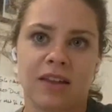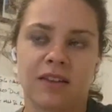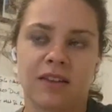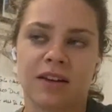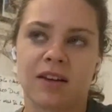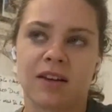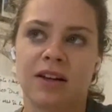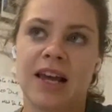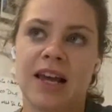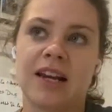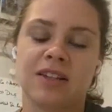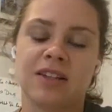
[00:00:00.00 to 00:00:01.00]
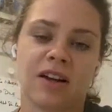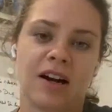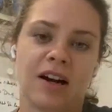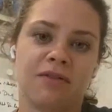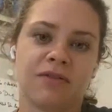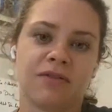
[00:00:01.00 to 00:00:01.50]
I think, the ladies All
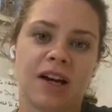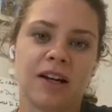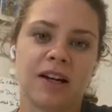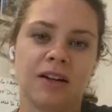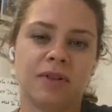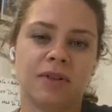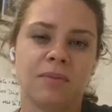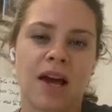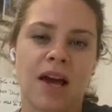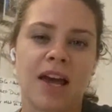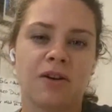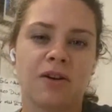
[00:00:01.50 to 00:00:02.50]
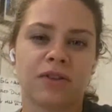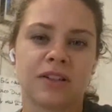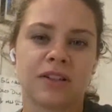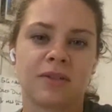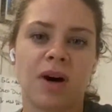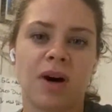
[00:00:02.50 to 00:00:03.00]
Ireland final. It was Mayo
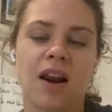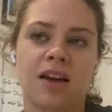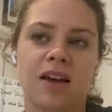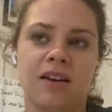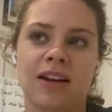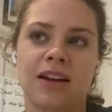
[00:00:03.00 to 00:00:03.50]
versus Monaghan.